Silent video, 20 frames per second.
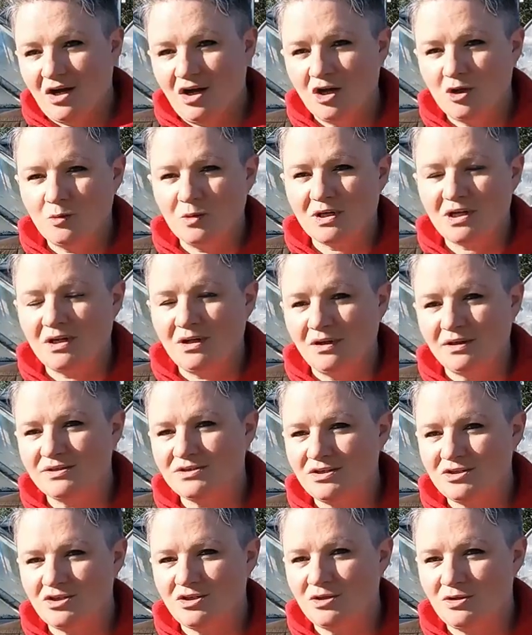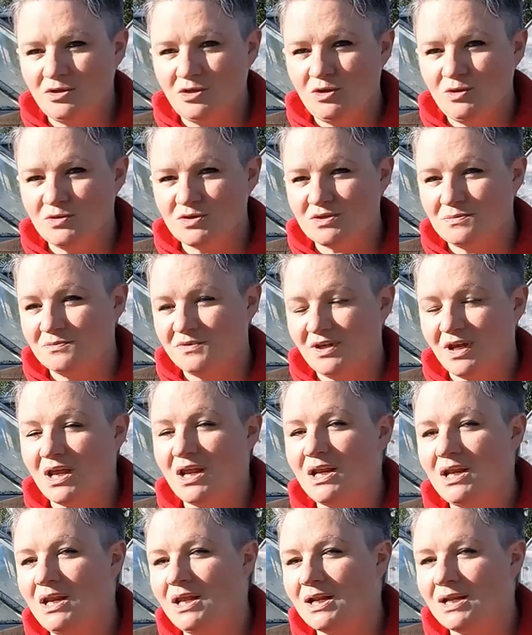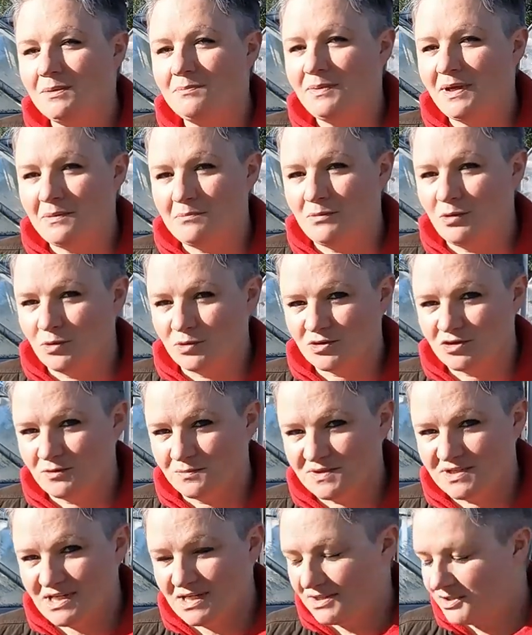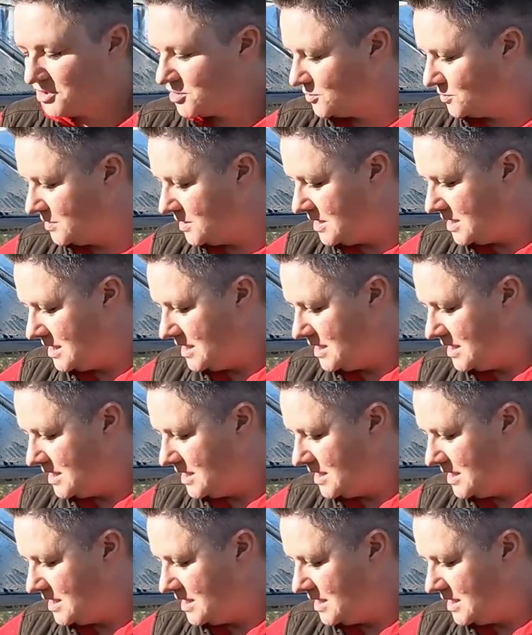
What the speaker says: I would like to use something a little bit more substantial,